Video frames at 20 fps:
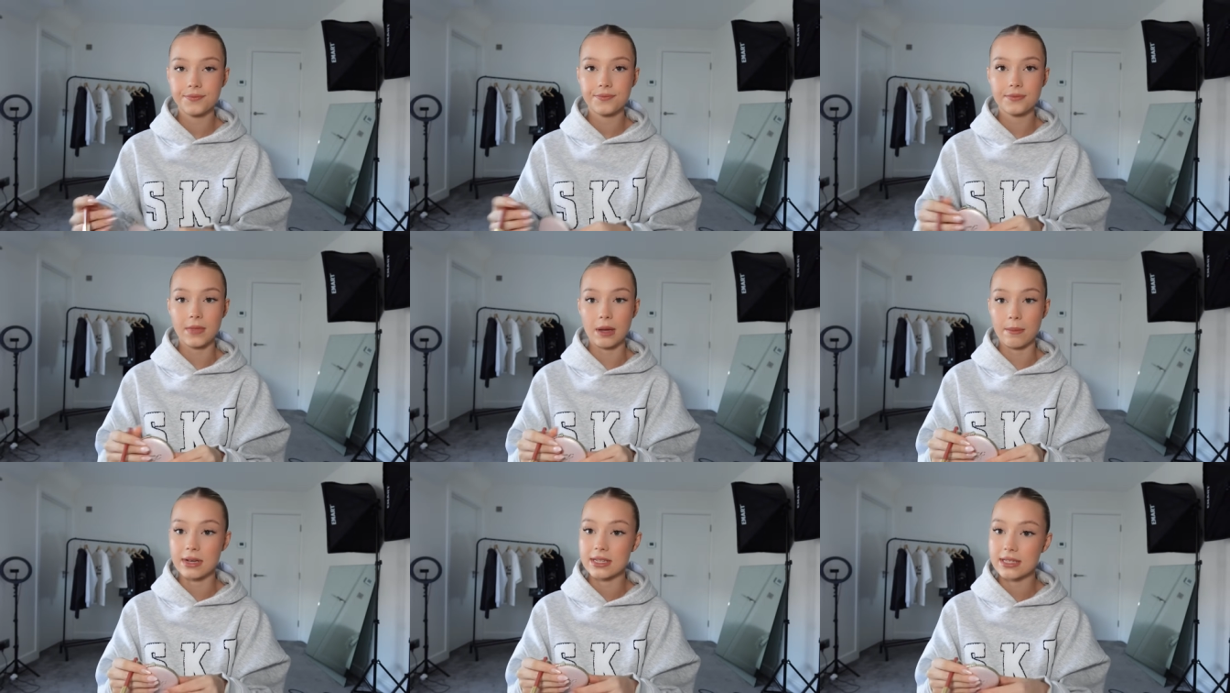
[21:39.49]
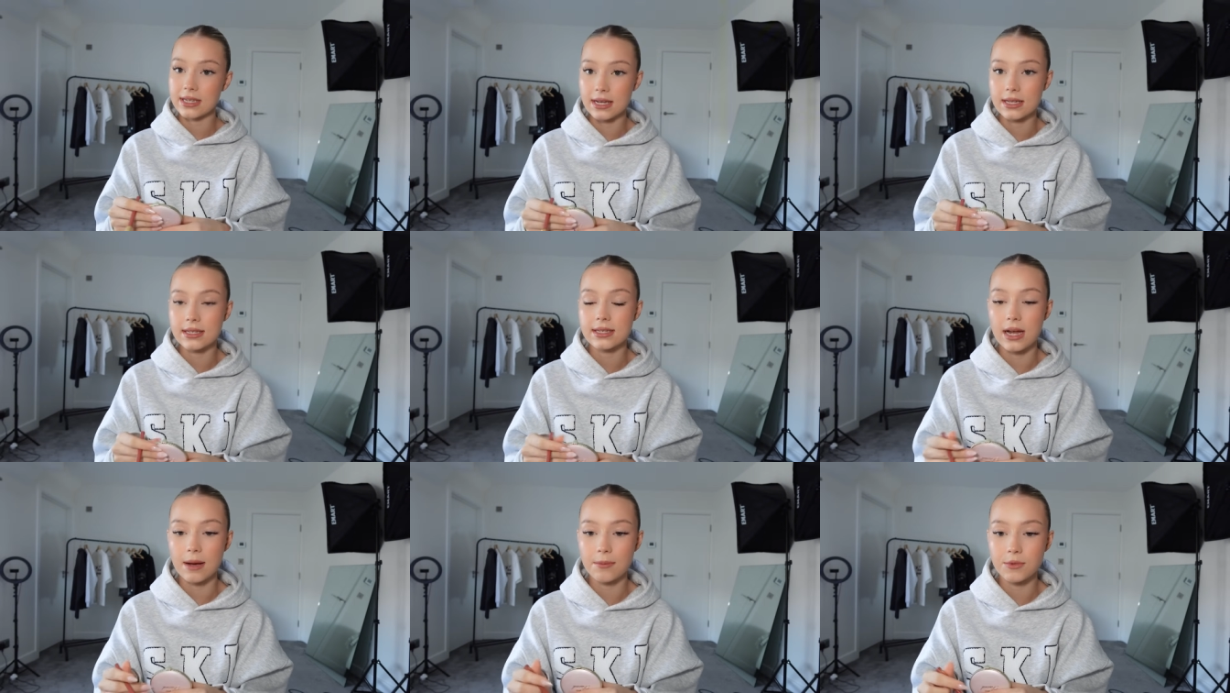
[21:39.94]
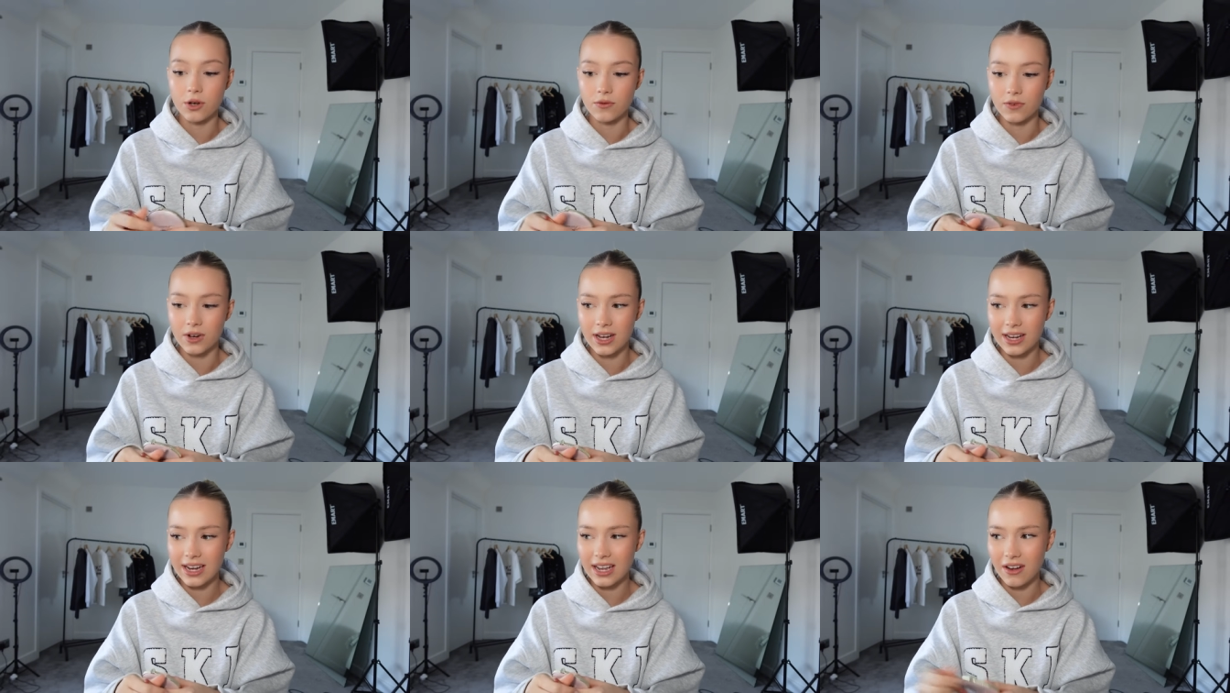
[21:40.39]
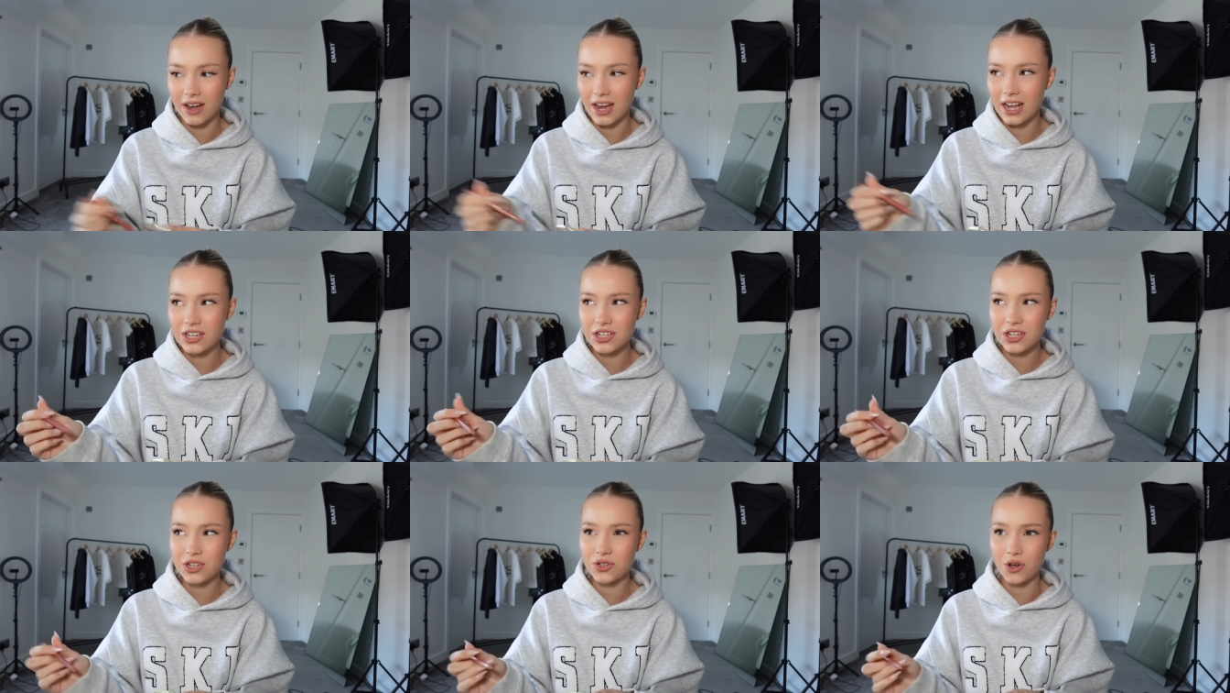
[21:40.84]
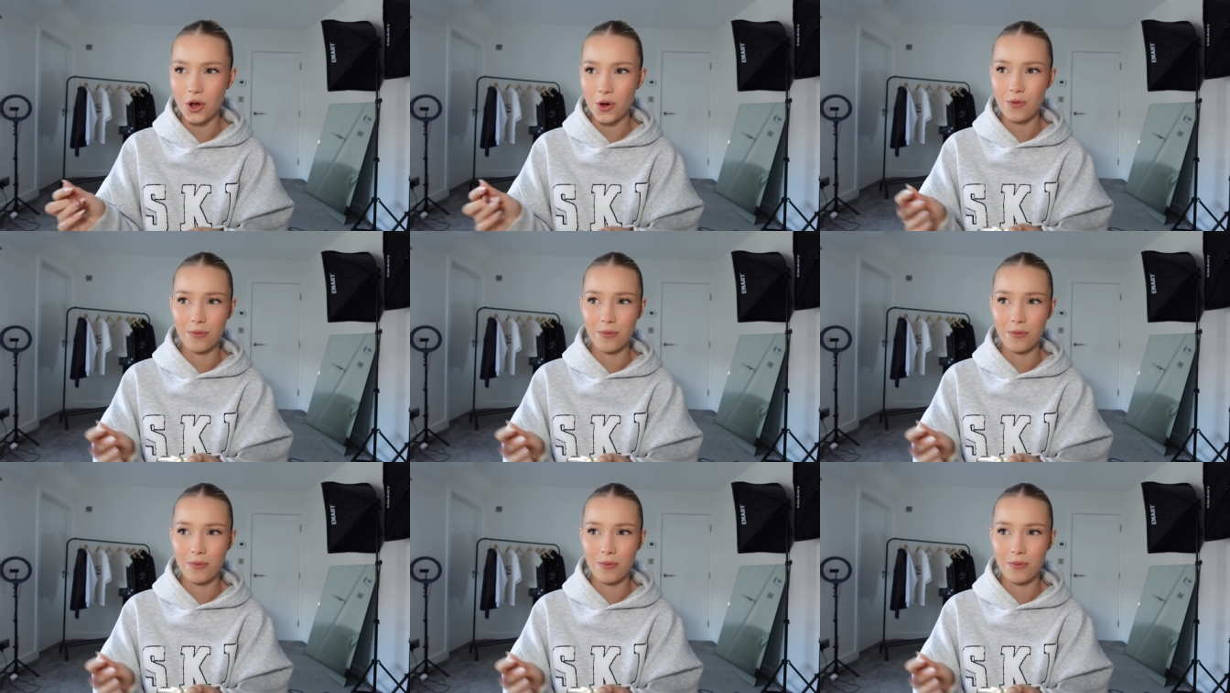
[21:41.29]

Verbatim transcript: and my skis snapped off. Again, I actually don't